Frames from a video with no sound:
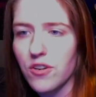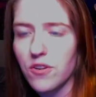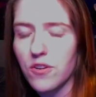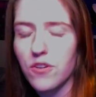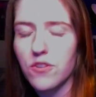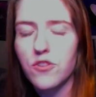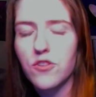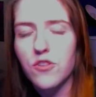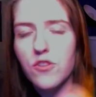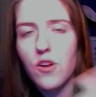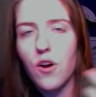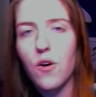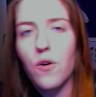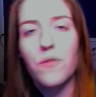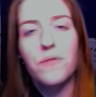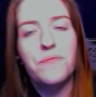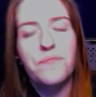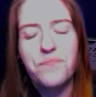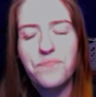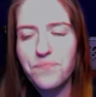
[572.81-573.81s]
So
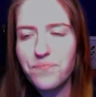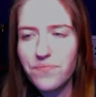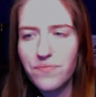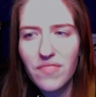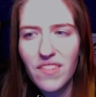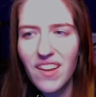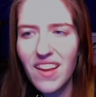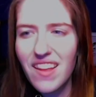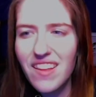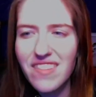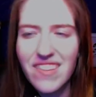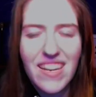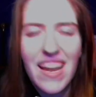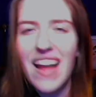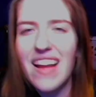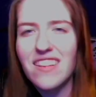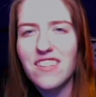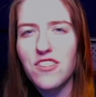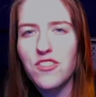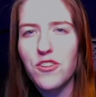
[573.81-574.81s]
the
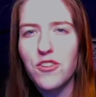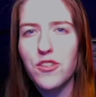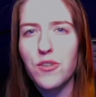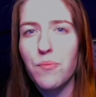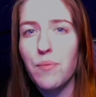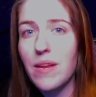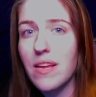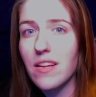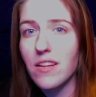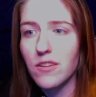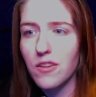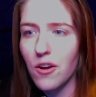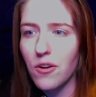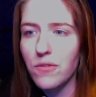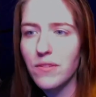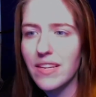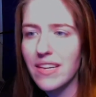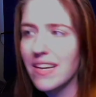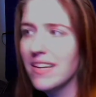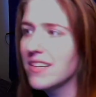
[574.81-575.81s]
answer to being
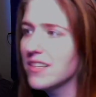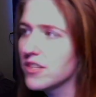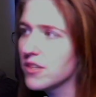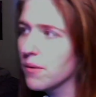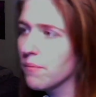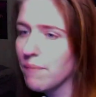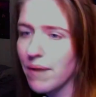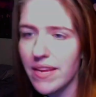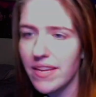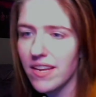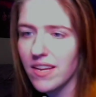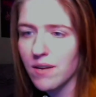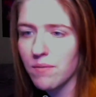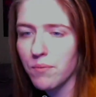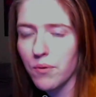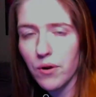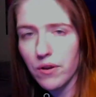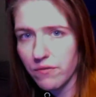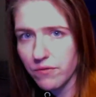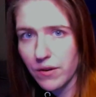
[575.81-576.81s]
lonely is making a
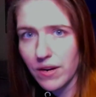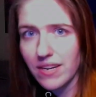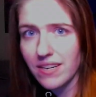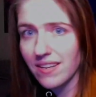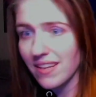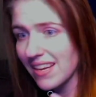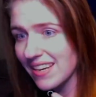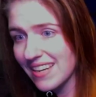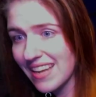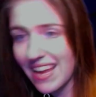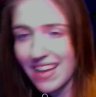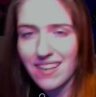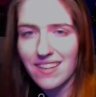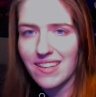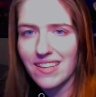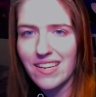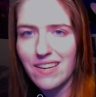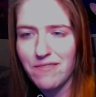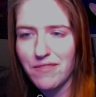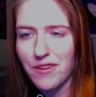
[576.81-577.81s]
boyfriend that can't
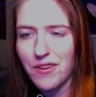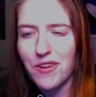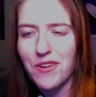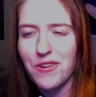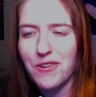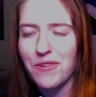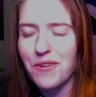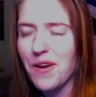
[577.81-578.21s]
leave you